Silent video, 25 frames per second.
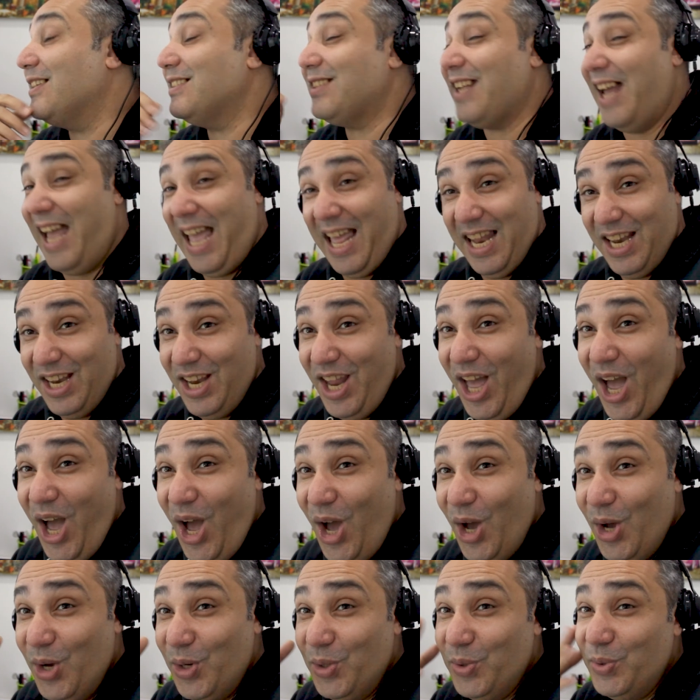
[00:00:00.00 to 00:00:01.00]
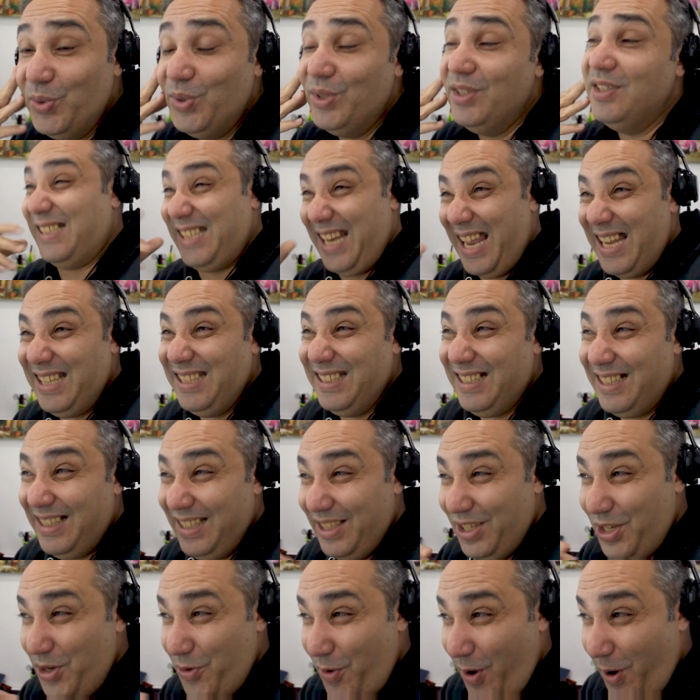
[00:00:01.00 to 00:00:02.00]
It's like, hello?
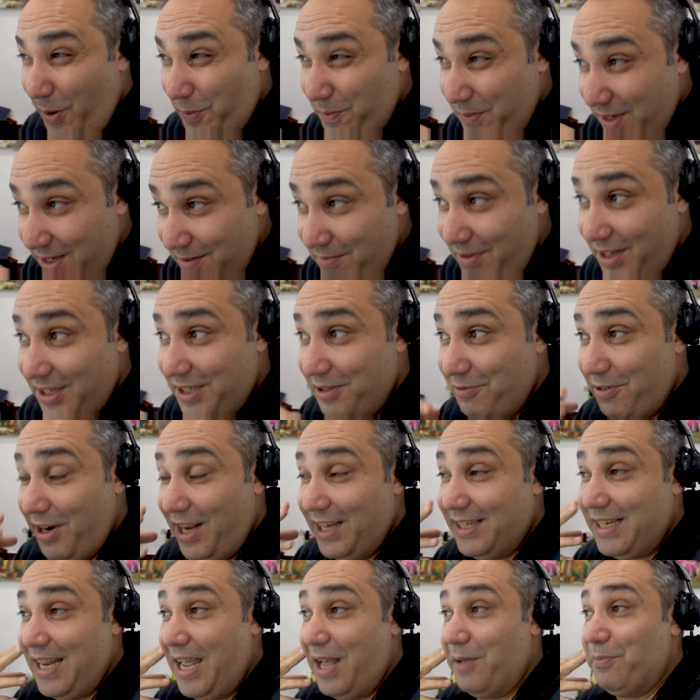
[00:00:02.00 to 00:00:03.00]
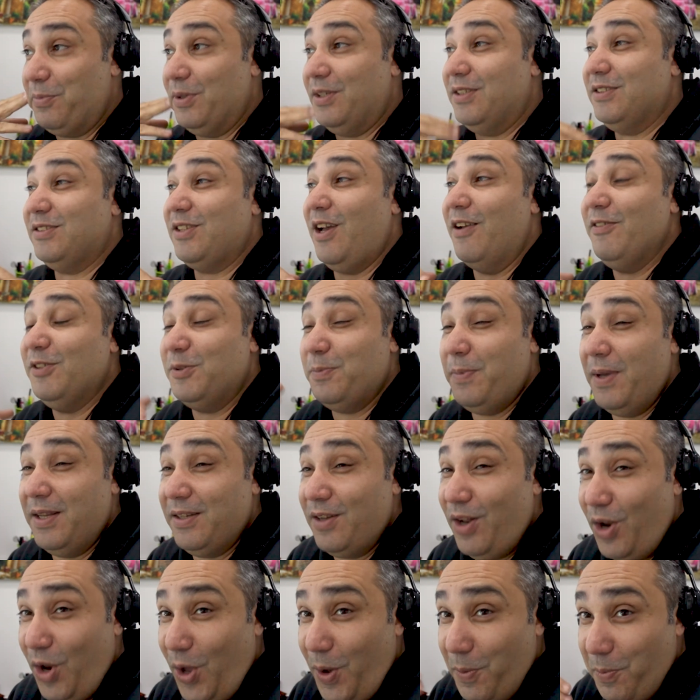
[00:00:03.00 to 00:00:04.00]
Technically you owe me money right now because I've
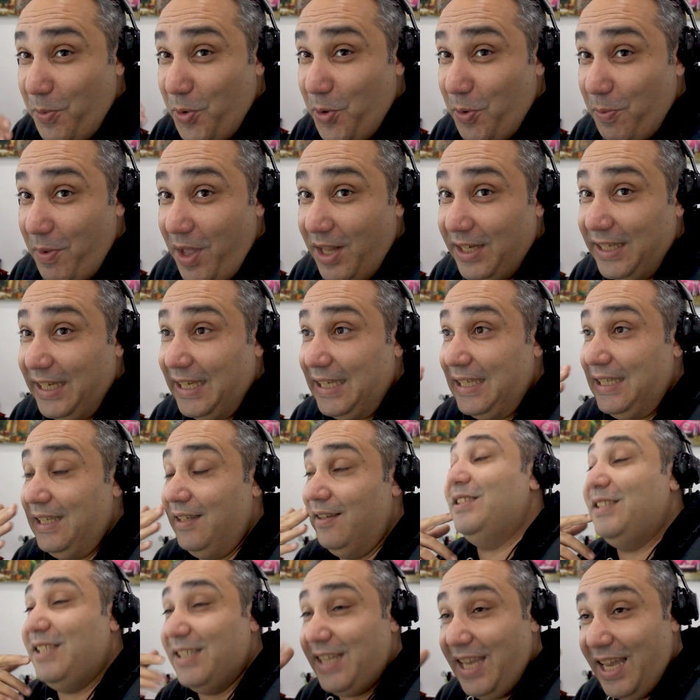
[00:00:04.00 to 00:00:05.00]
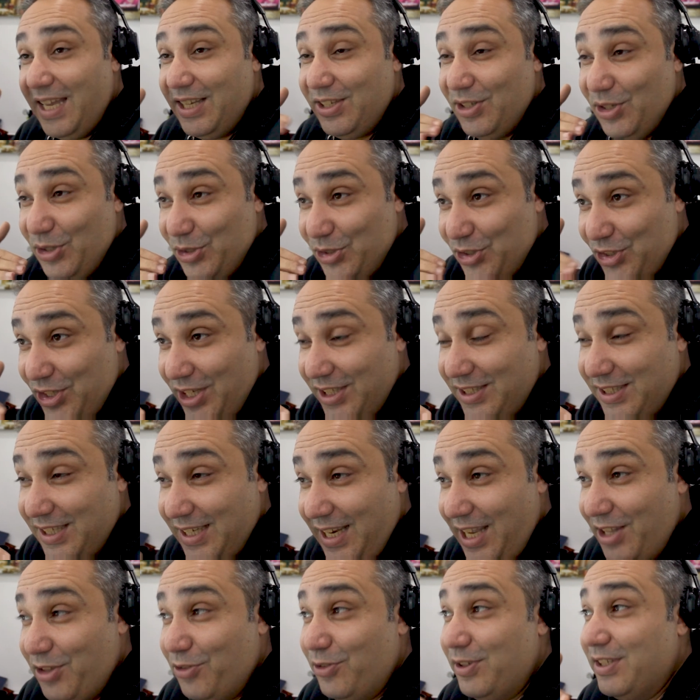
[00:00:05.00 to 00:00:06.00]
spent a lot more money to get your shit
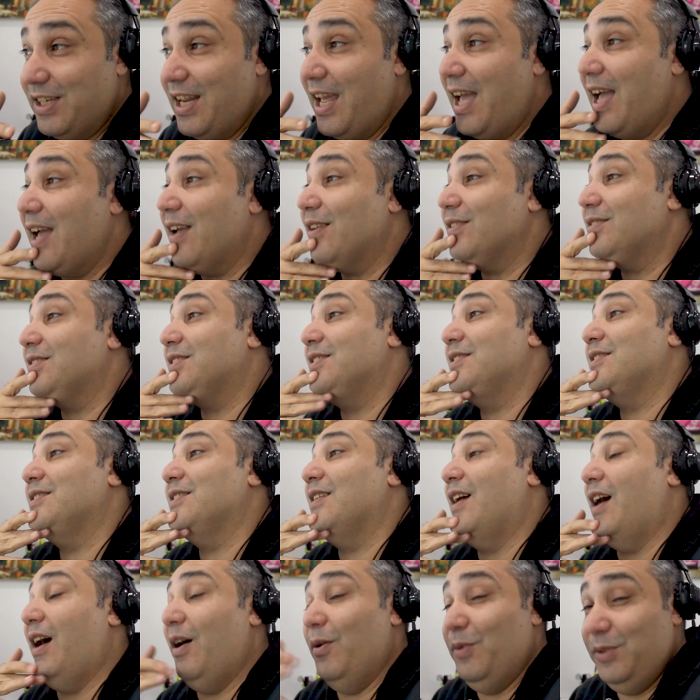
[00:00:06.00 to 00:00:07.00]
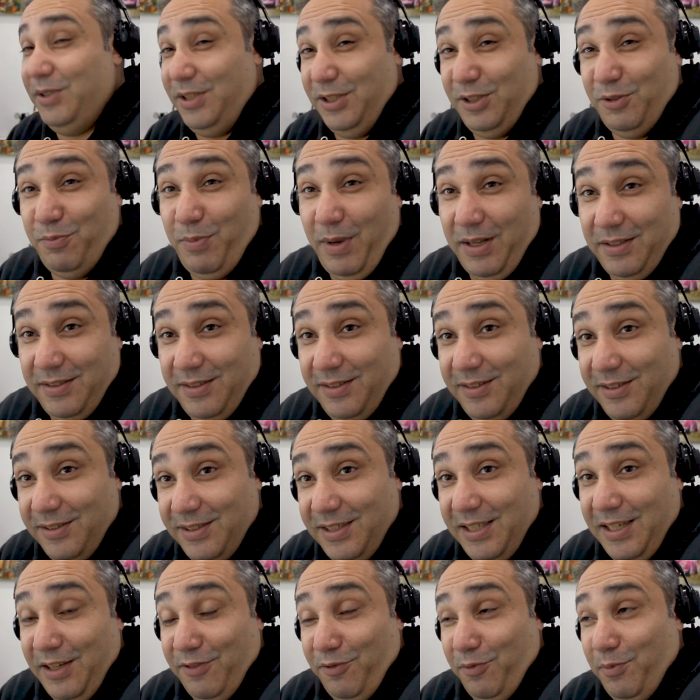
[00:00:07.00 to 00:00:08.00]
together in the house and I was expecting you
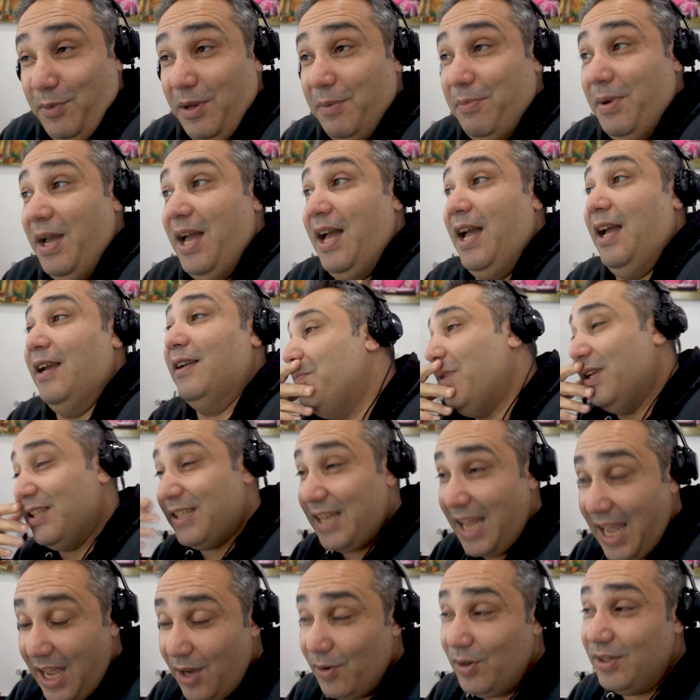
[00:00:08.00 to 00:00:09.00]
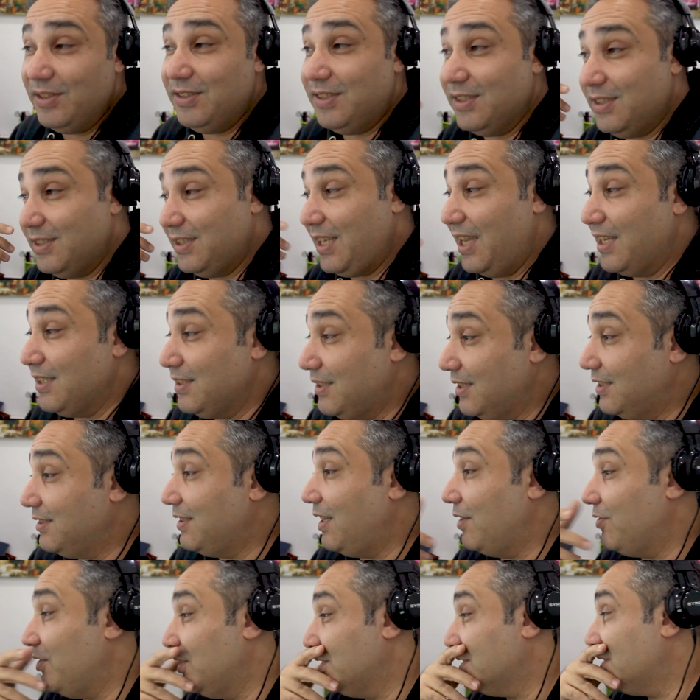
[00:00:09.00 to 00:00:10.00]
to give me back. But now understanding
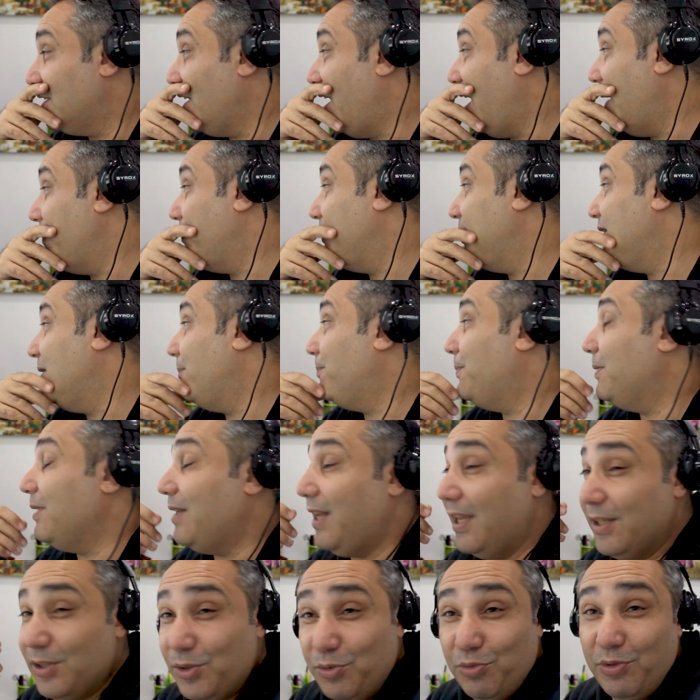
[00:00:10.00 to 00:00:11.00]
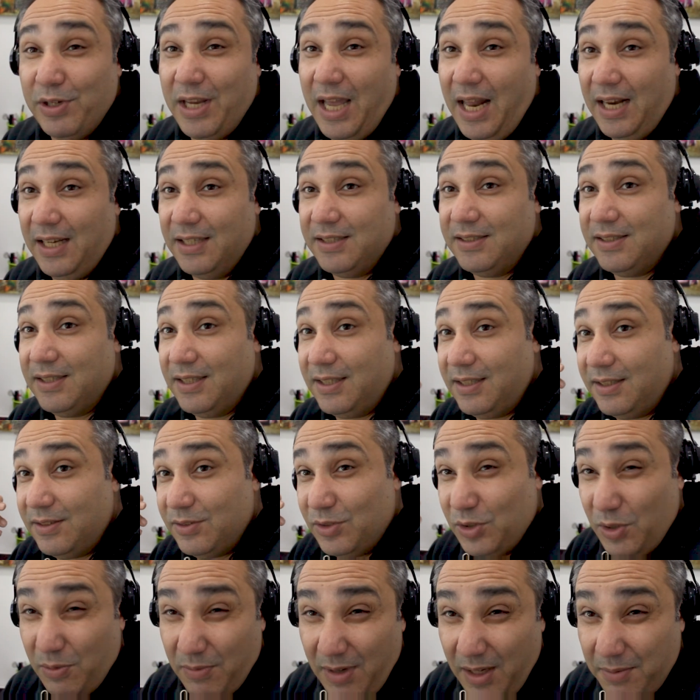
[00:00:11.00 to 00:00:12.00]
that this guy manipulates reality
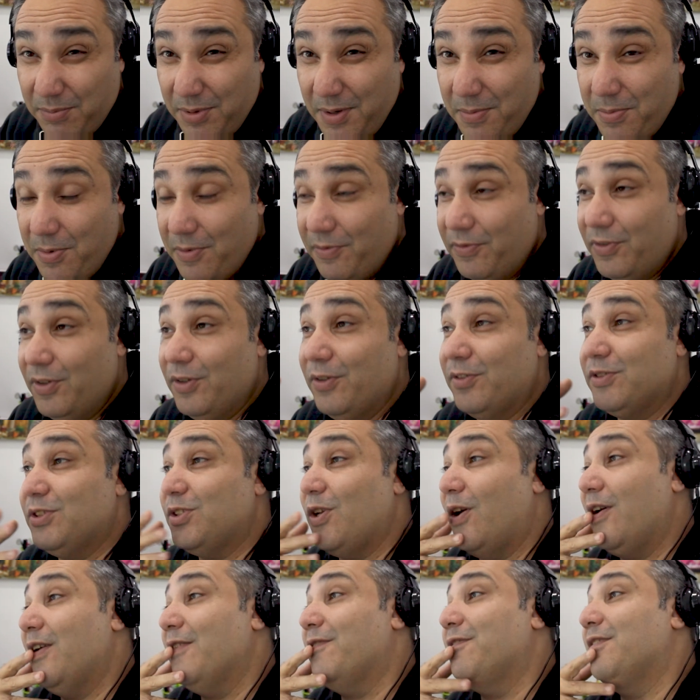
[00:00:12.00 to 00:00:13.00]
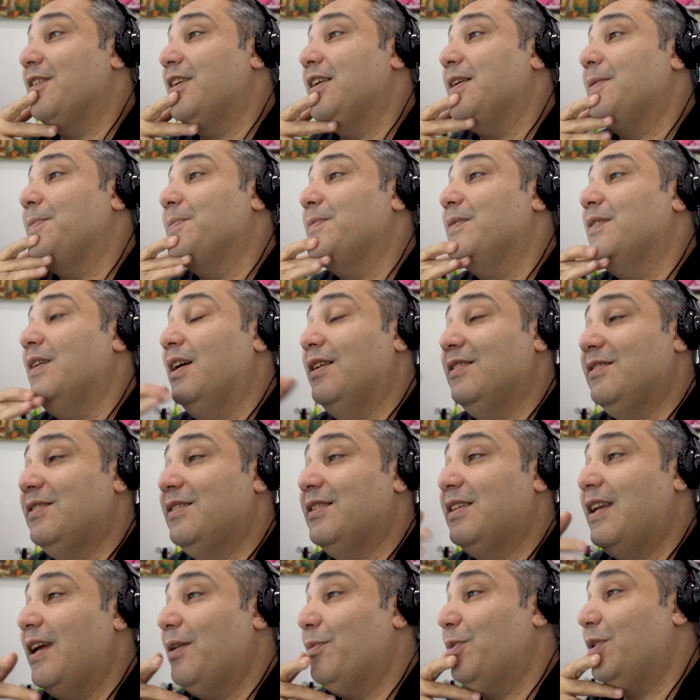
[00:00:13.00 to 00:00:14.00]
to make people feel sorry for him and
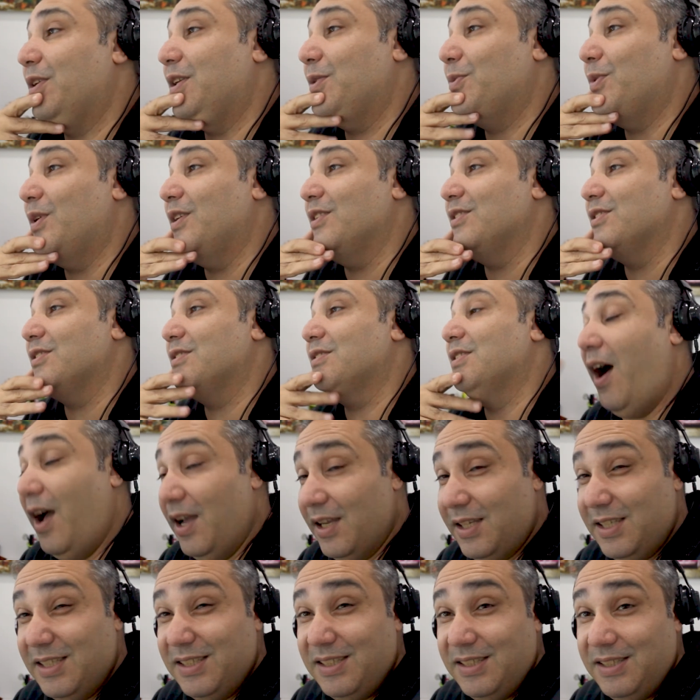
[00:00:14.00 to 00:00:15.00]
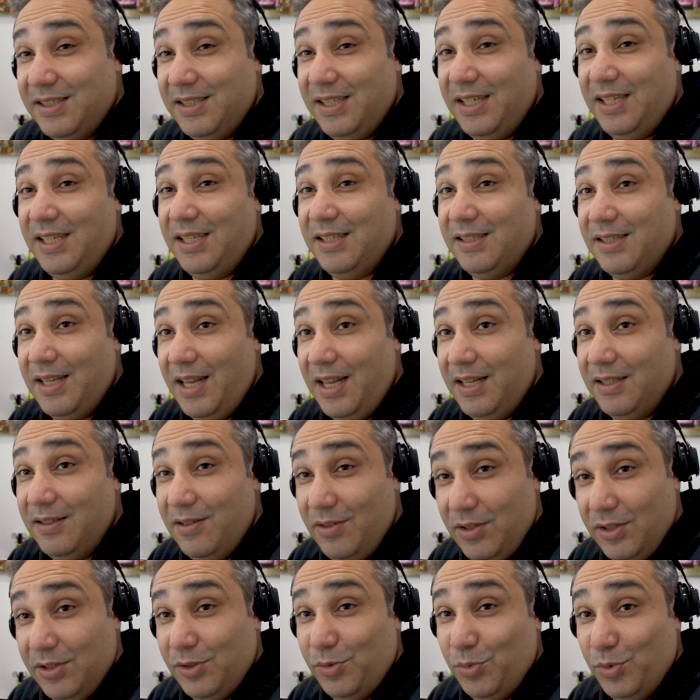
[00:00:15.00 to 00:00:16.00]
to get what he wants, I could see
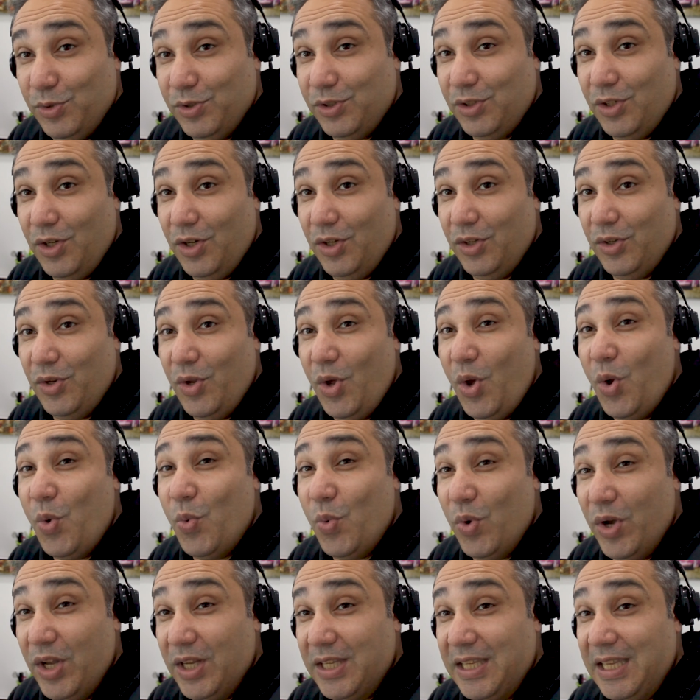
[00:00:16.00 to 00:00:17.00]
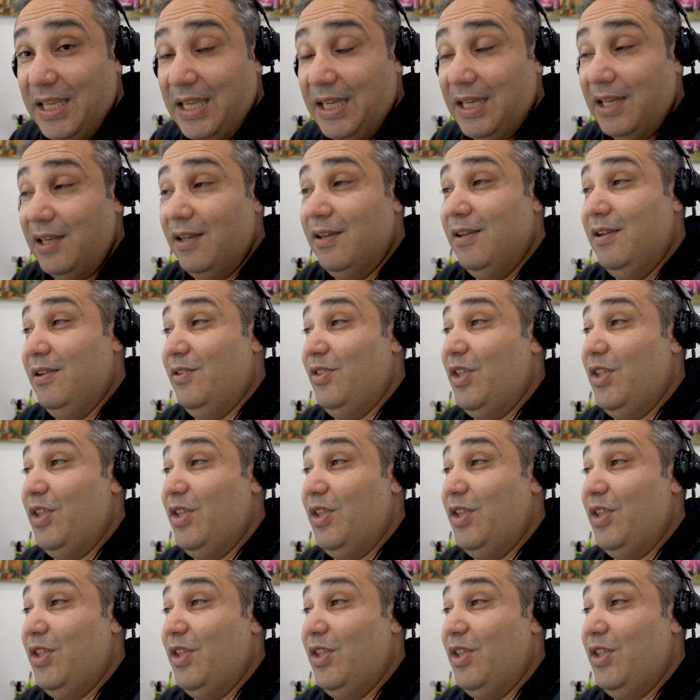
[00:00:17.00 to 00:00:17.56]
that this was not working.